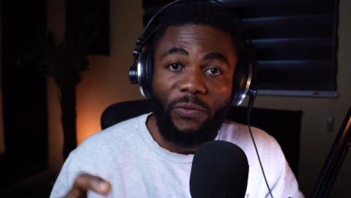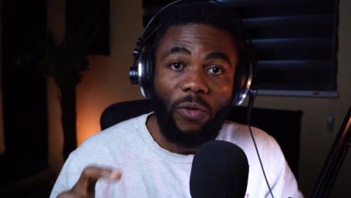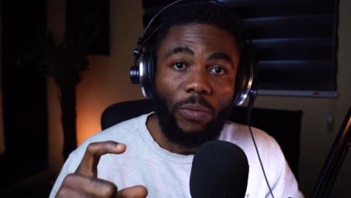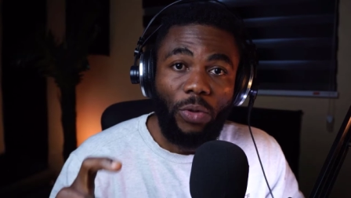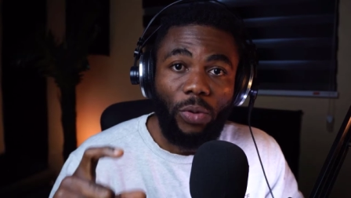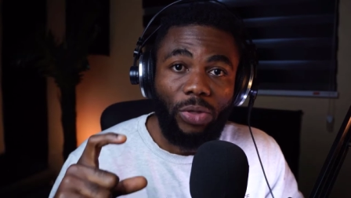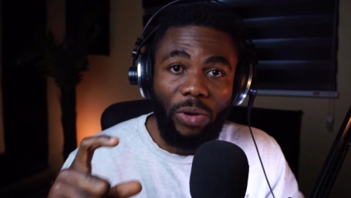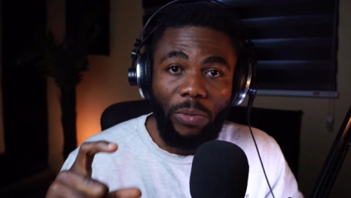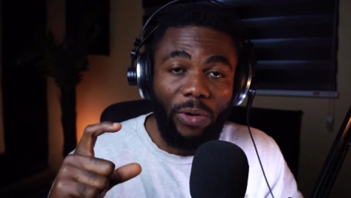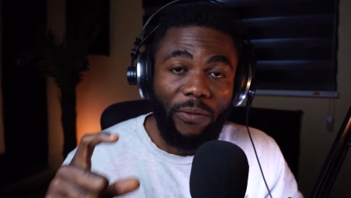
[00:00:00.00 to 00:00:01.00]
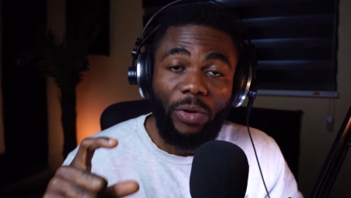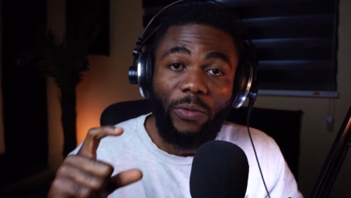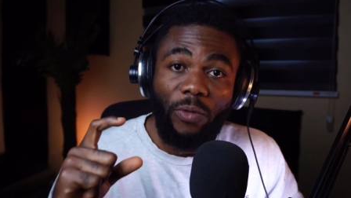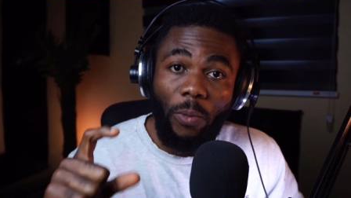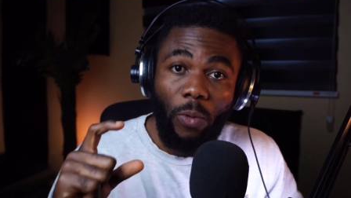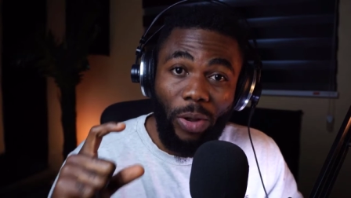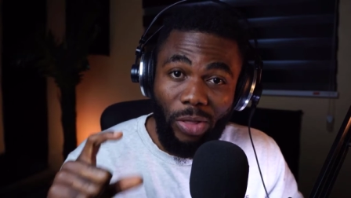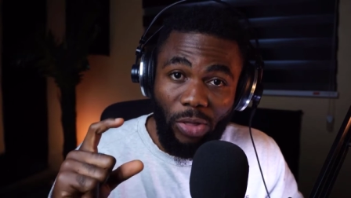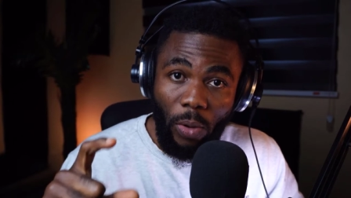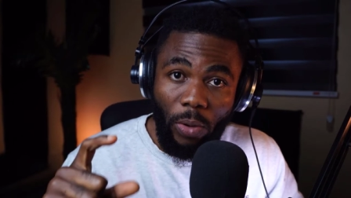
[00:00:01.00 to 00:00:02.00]
from your streaming revenue from one
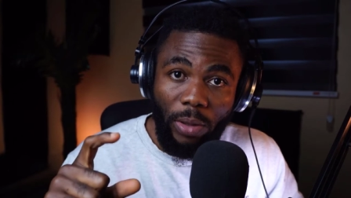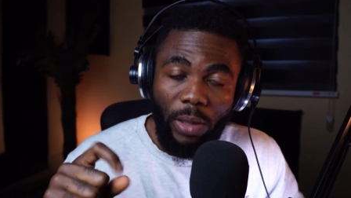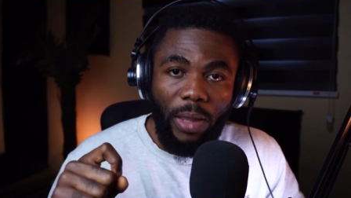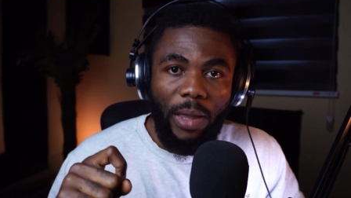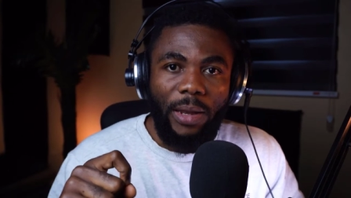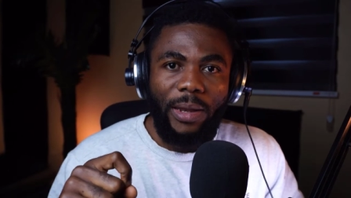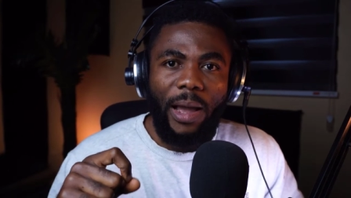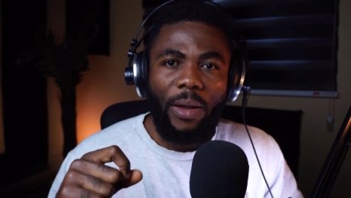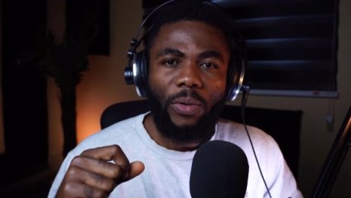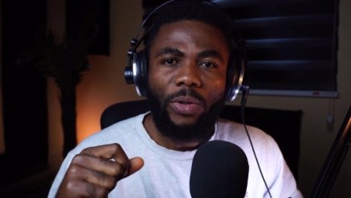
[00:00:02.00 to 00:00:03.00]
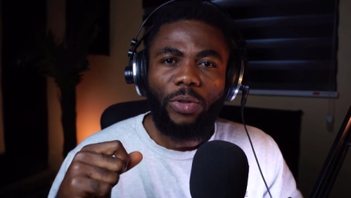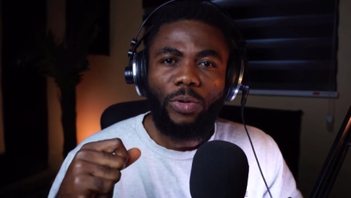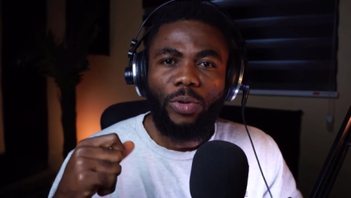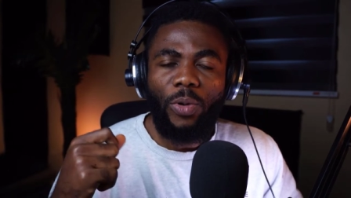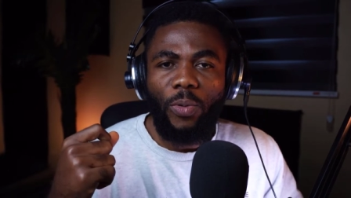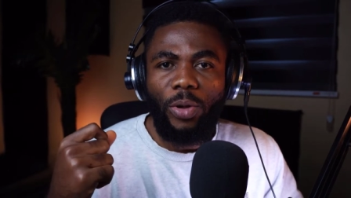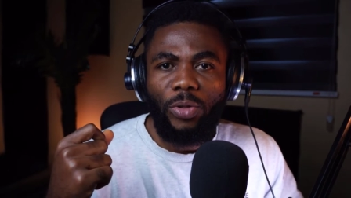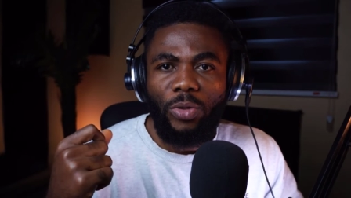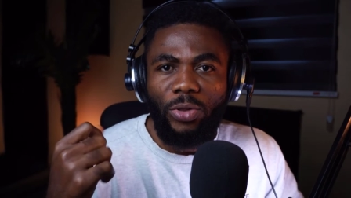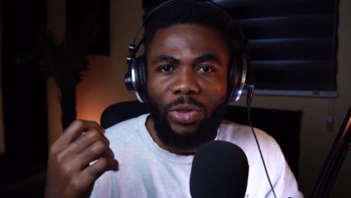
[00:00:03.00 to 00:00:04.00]
song. Now you don't want
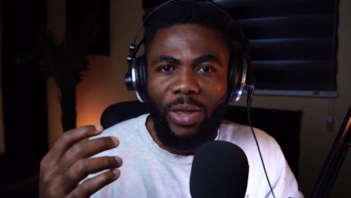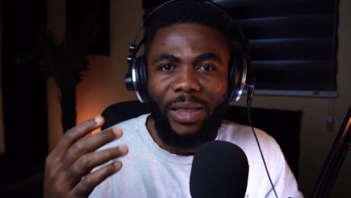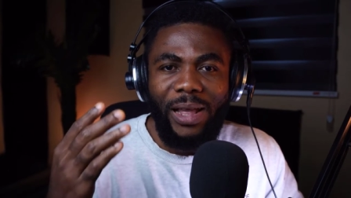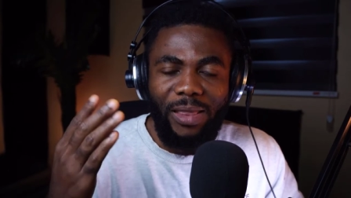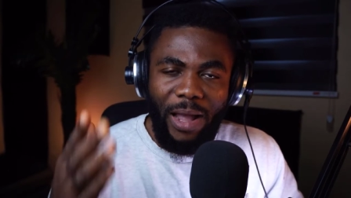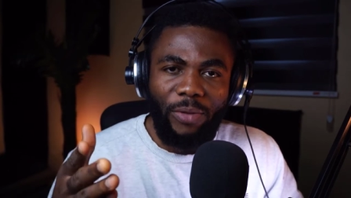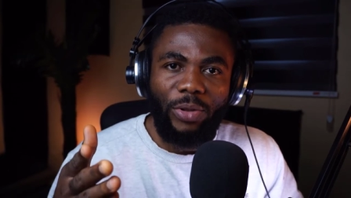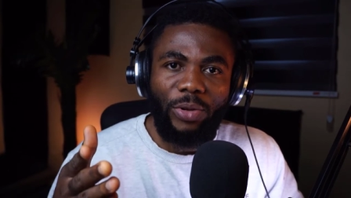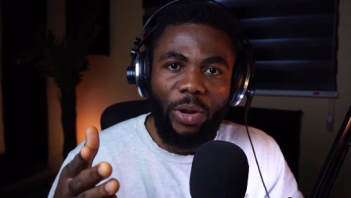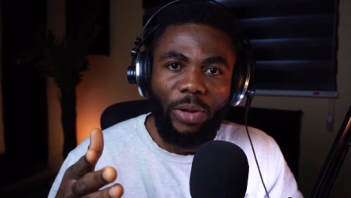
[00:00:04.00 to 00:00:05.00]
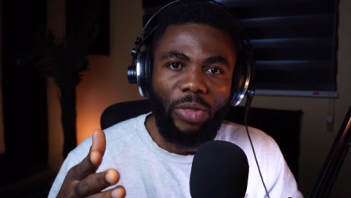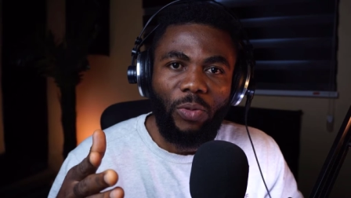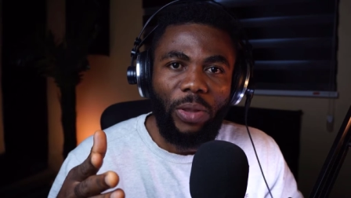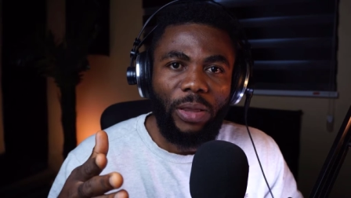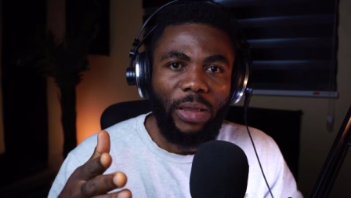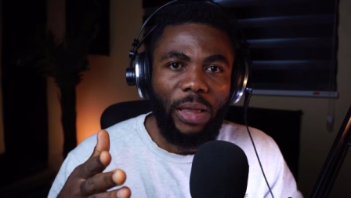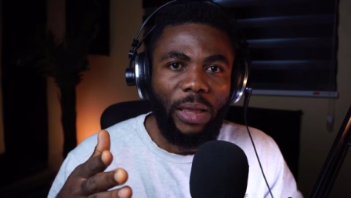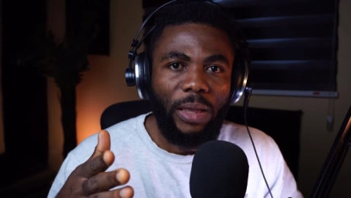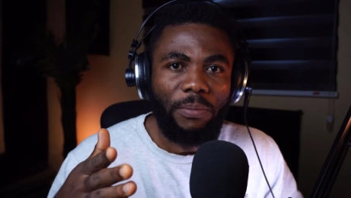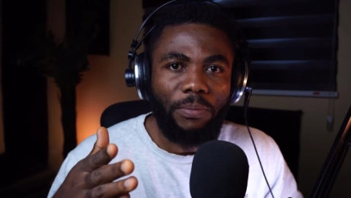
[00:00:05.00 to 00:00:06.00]
to share that thousand dollars with
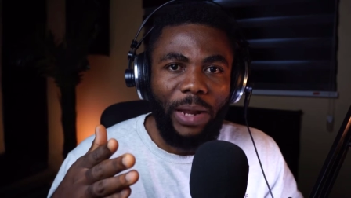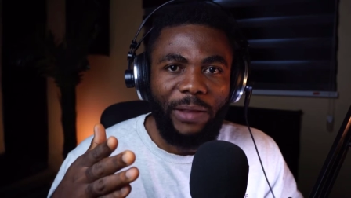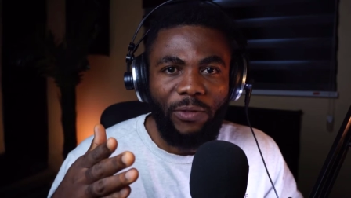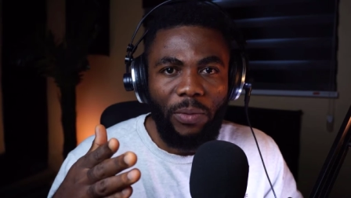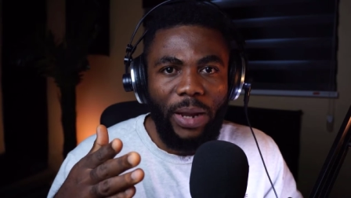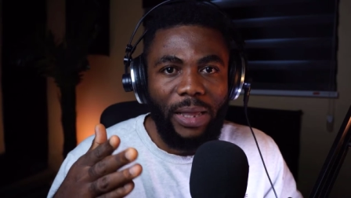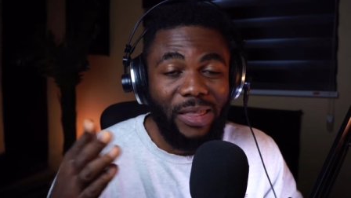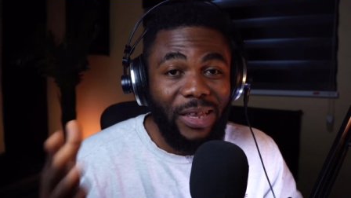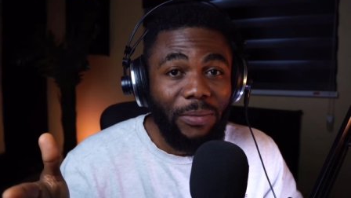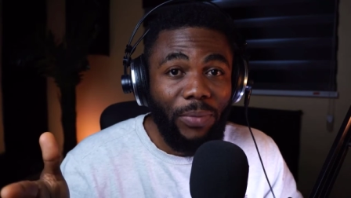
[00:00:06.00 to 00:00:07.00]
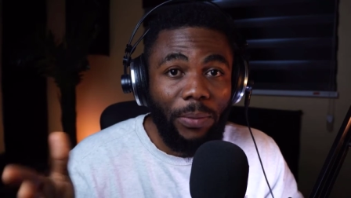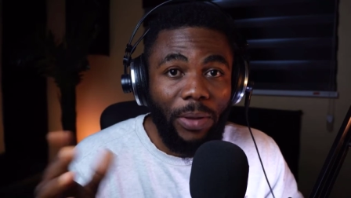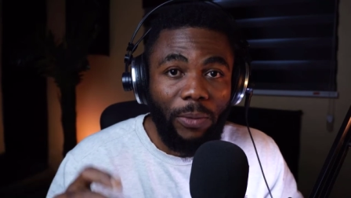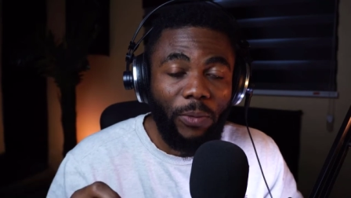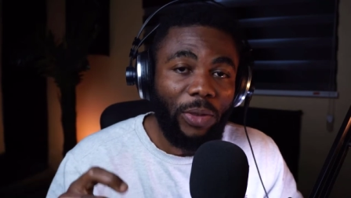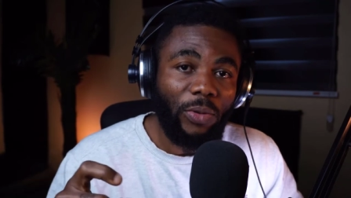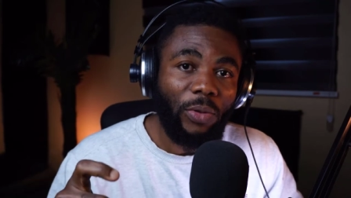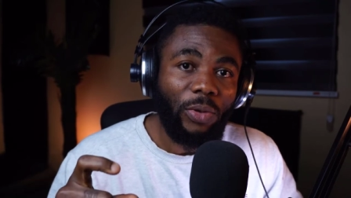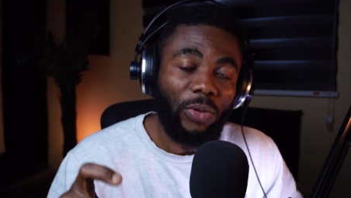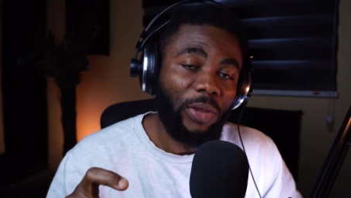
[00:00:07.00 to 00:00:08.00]
a platform like C D Baby, where you're
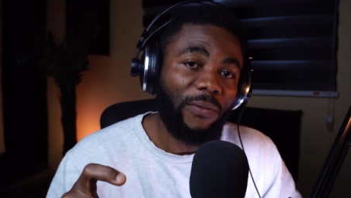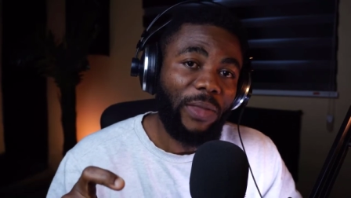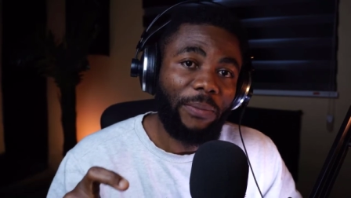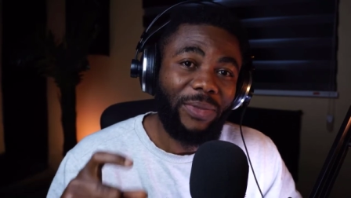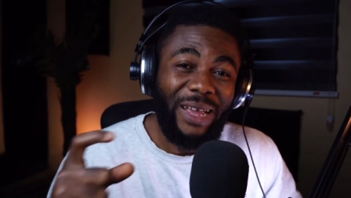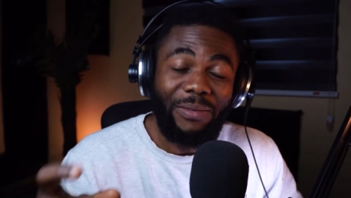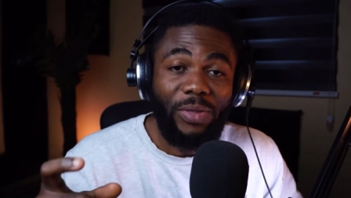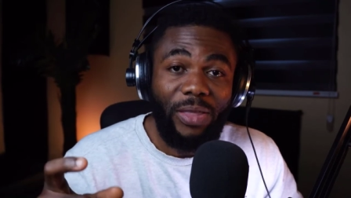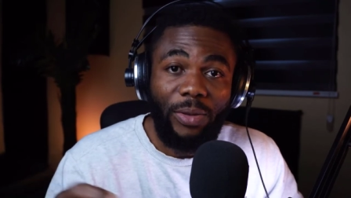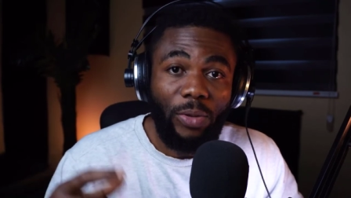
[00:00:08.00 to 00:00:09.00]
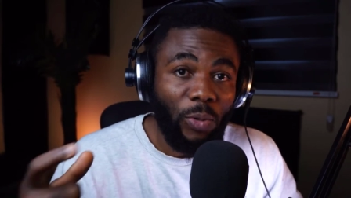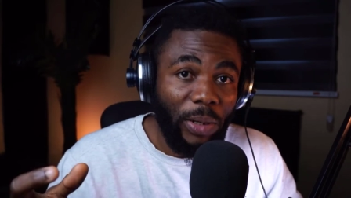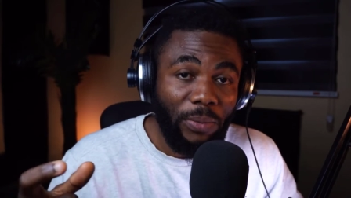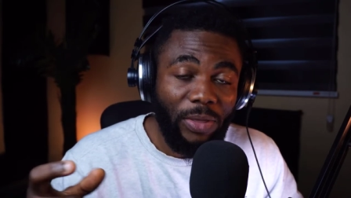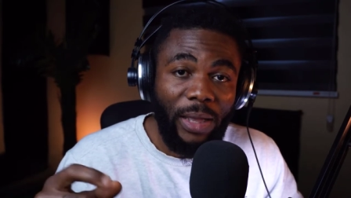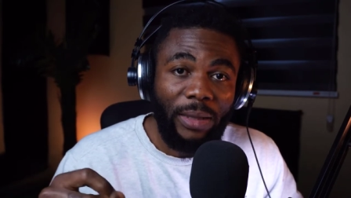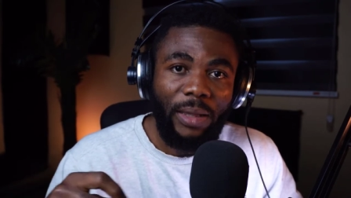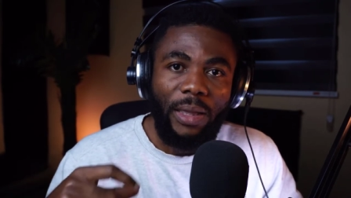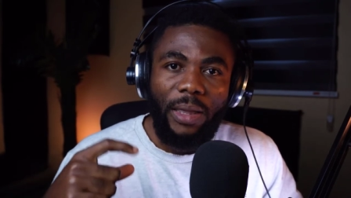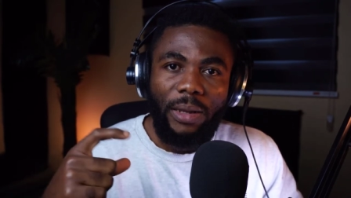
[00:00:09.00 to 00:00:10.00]
going to give them ten percent or twenty percent,
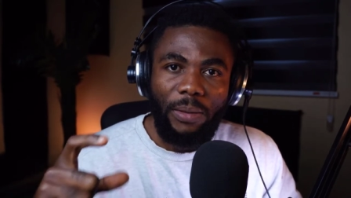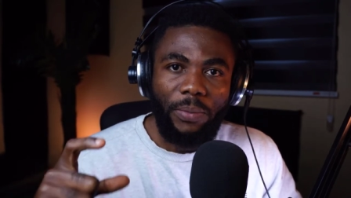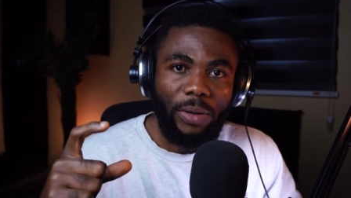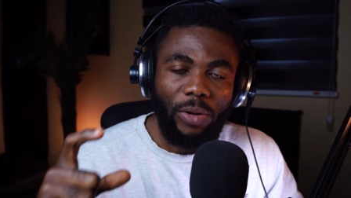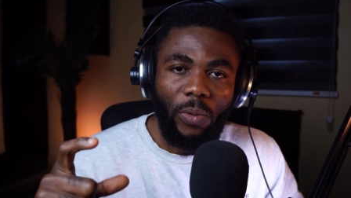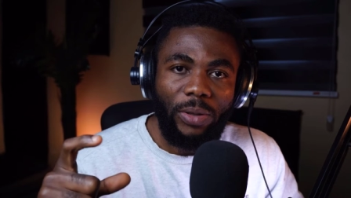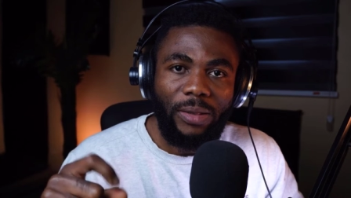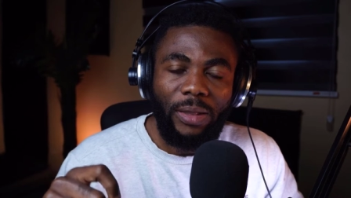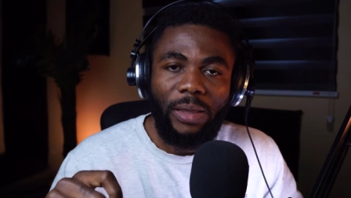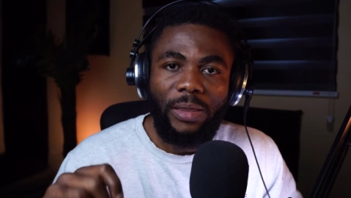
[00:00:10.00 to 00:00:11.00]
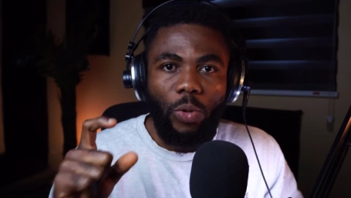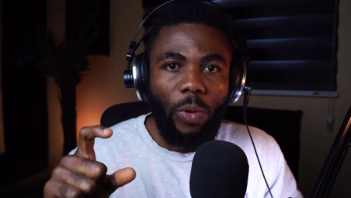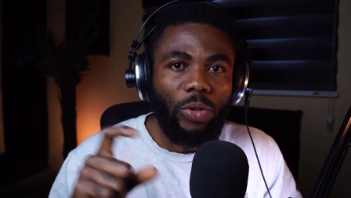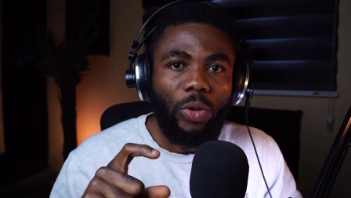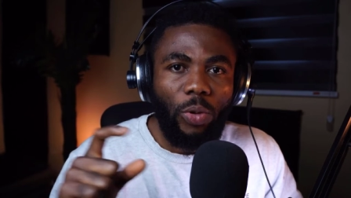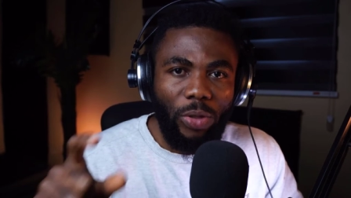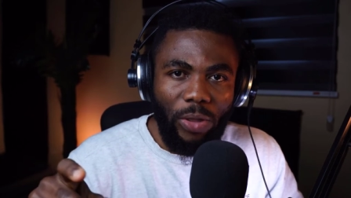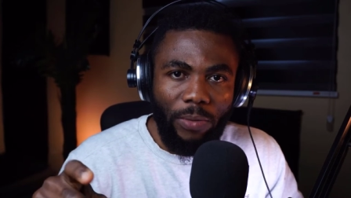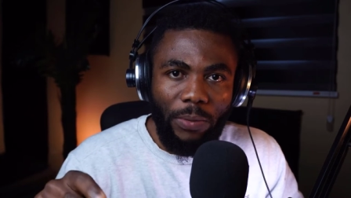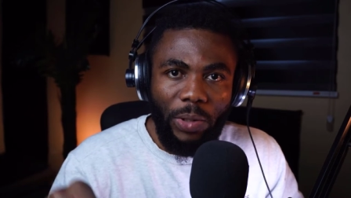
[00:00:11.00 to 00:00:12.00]
depending on what it is. You want to go the
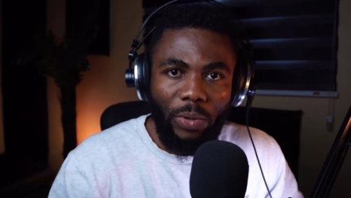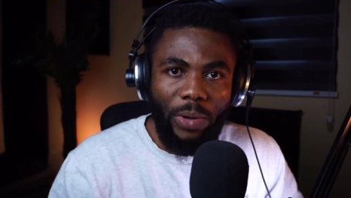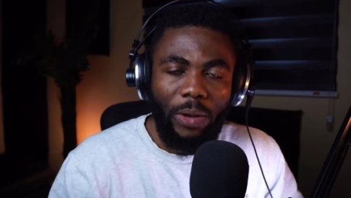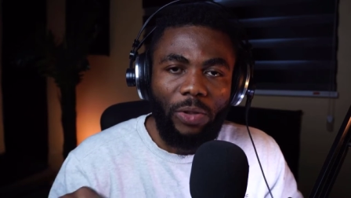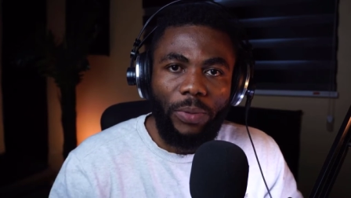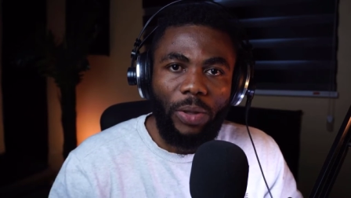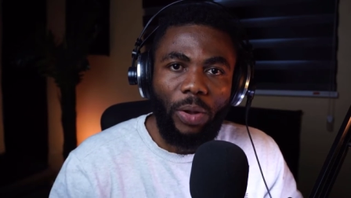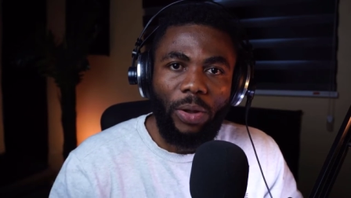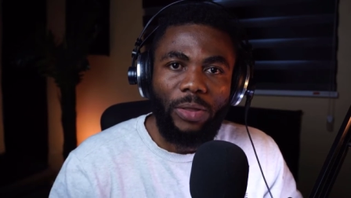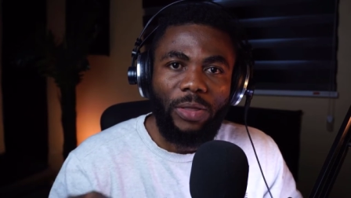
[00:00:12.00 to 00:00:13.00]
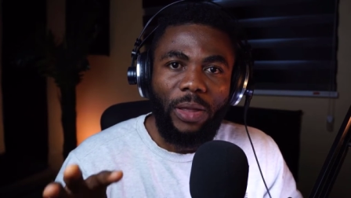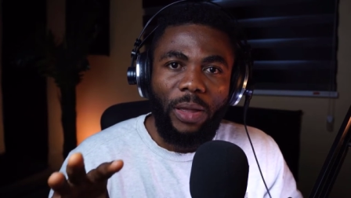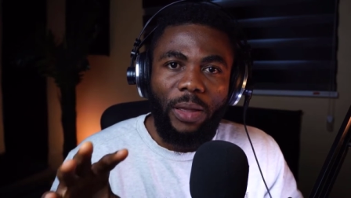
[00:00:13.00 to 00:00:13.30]
subscription route because